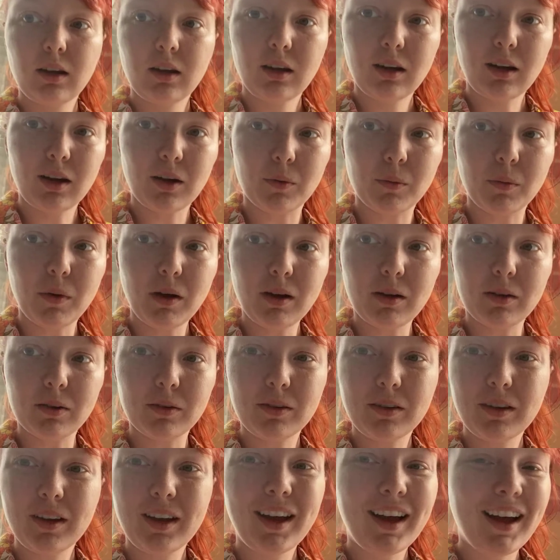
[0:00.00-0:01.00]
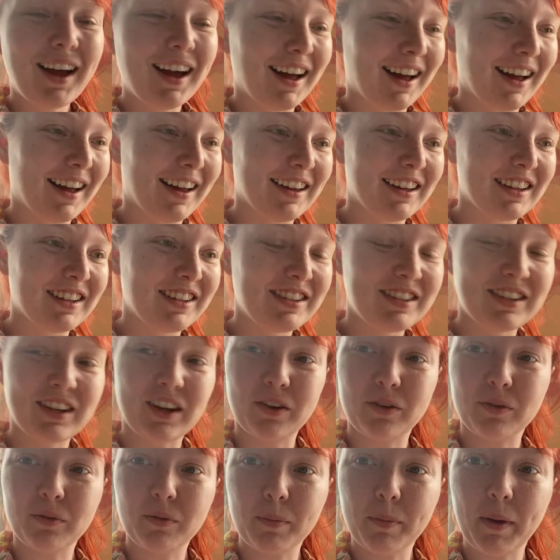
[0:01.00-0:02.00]
Hello.
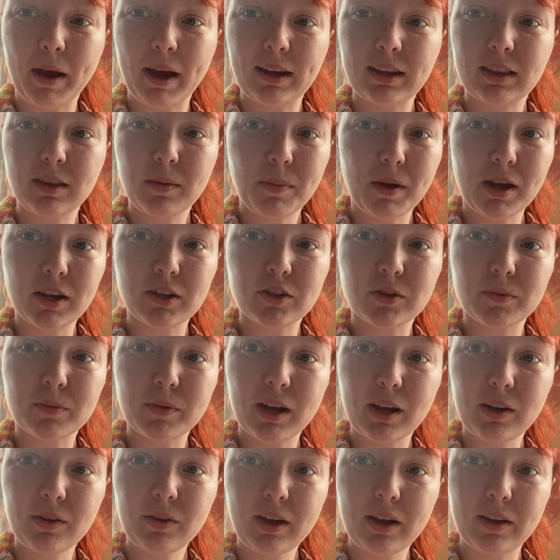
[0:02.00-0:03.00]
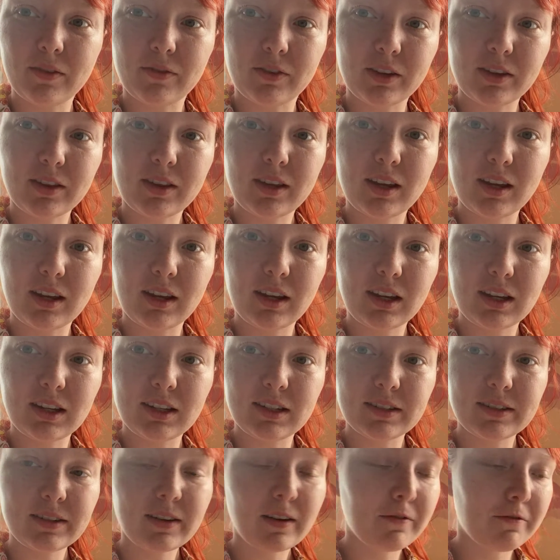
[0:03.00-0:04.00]
So we're back in the bedroom now. Everything
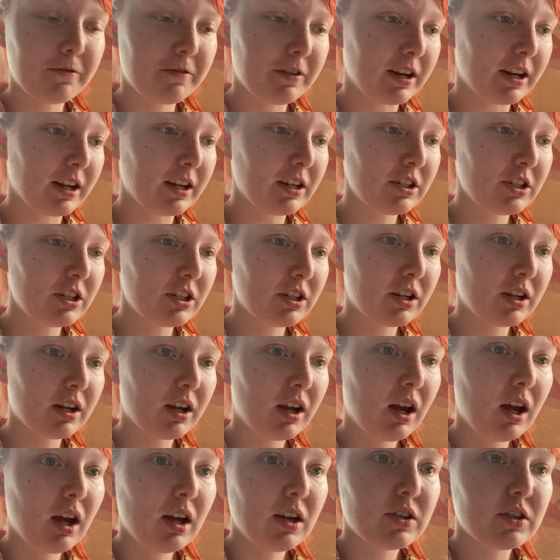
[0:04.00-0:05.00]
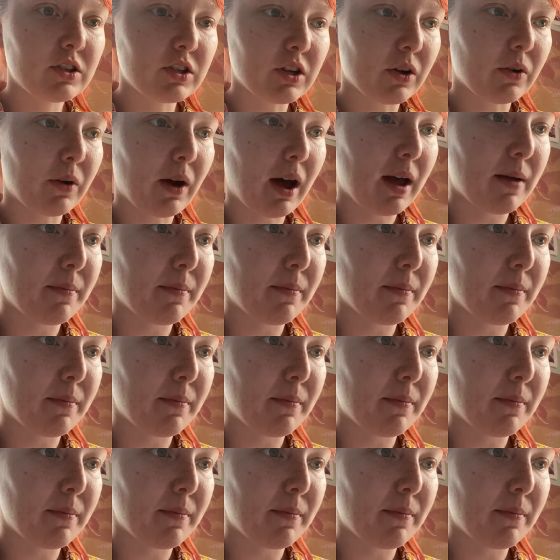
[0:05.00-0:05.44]
is finished. So I